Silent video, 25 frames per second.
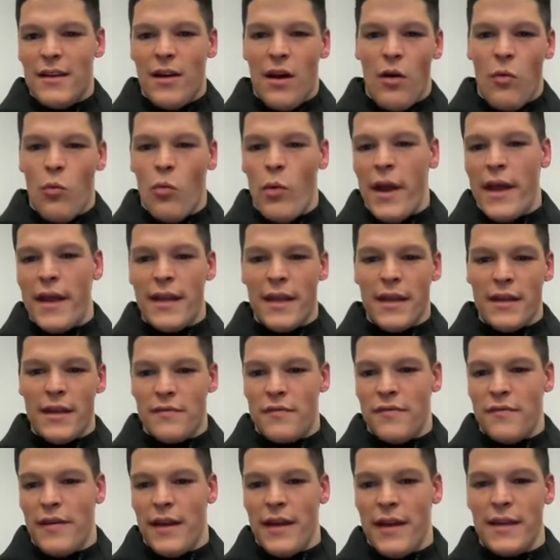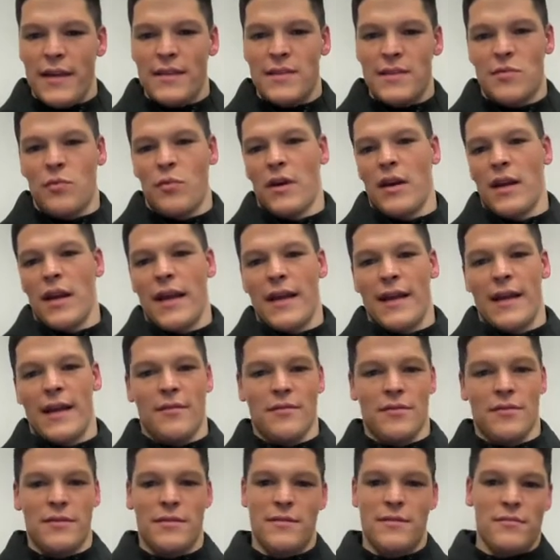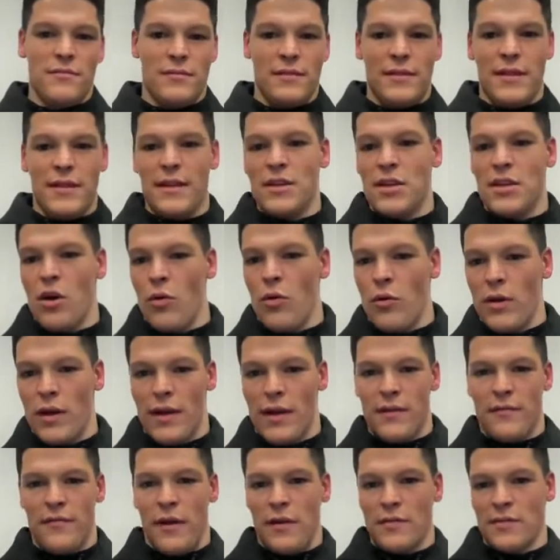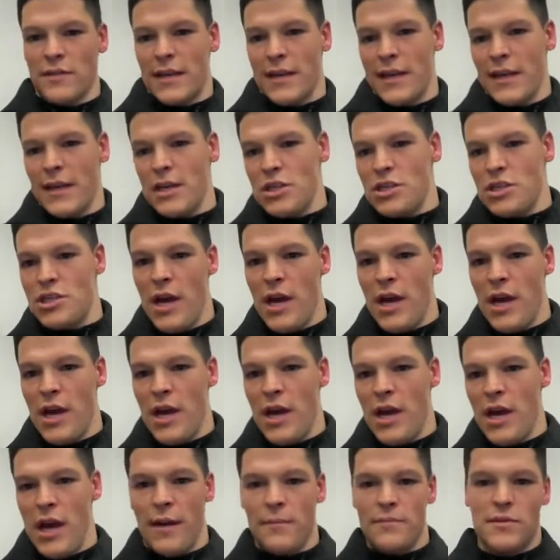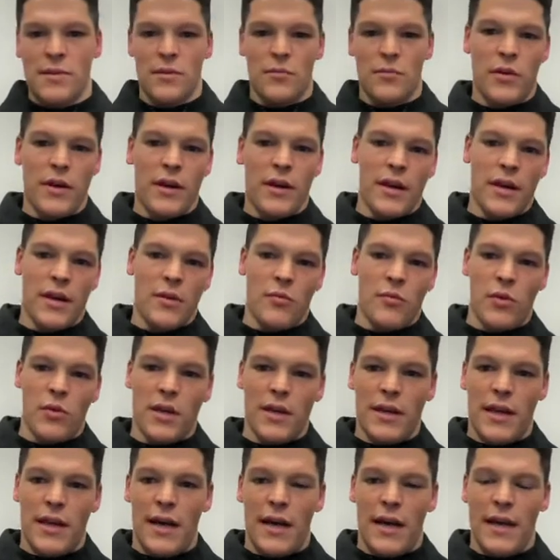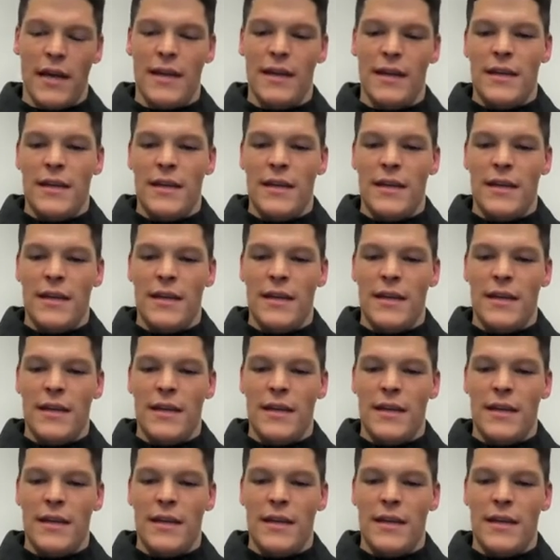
waiting phase where like I was didn't know what if I was going to get a job somewhere or whatnot.